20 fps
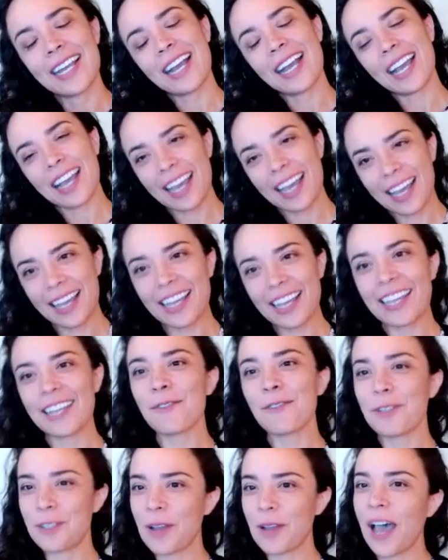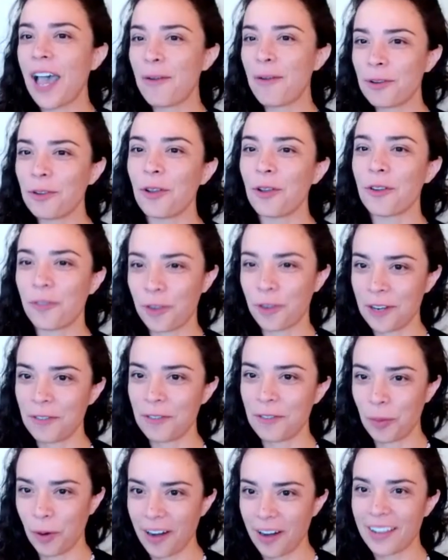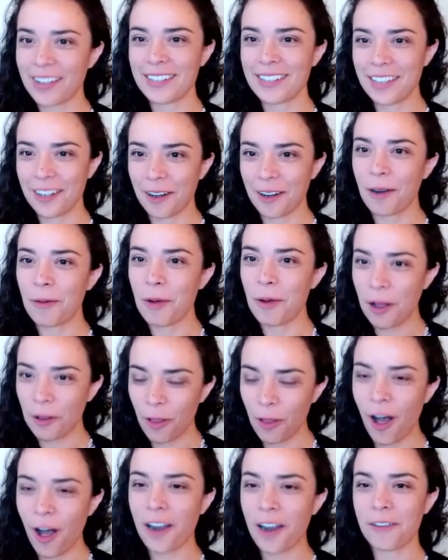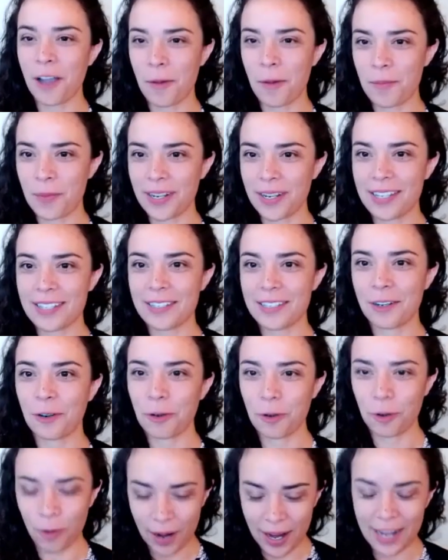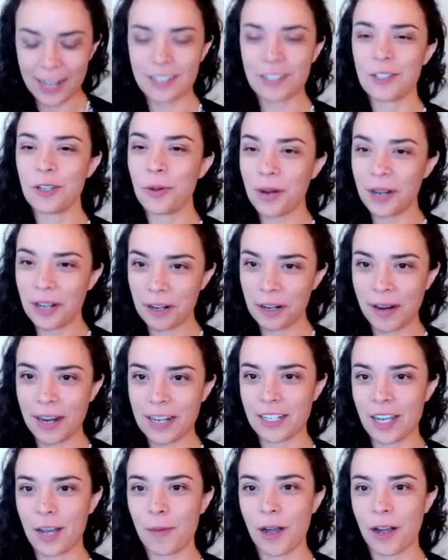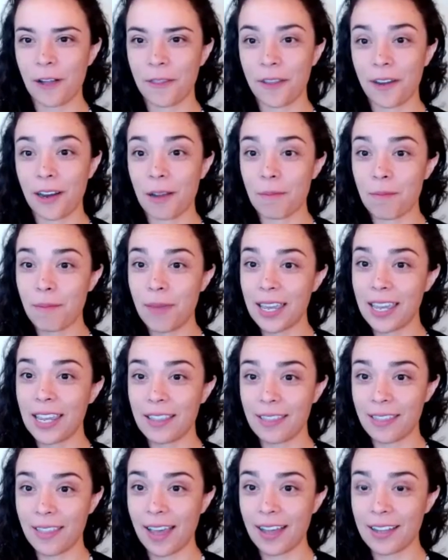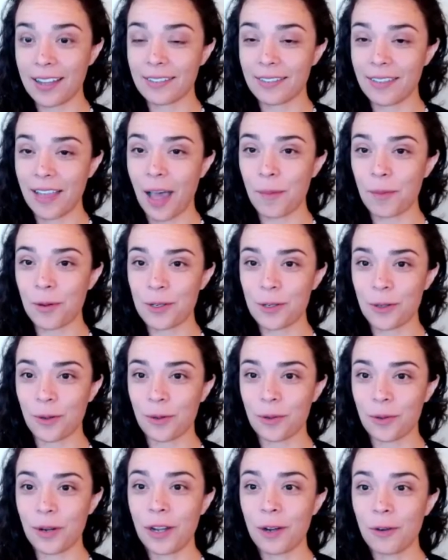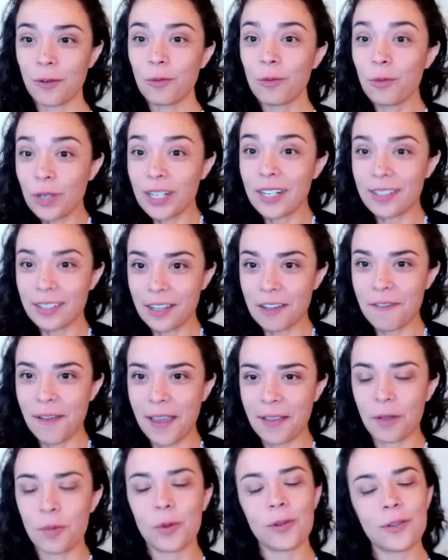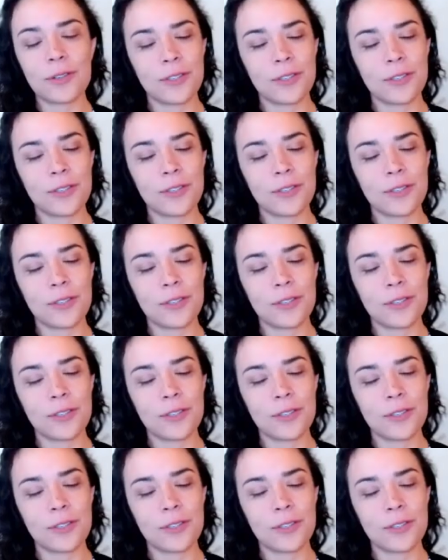I would look for a different product. There are a lot of companies that are great, doing a great job out there and making that lab result really available.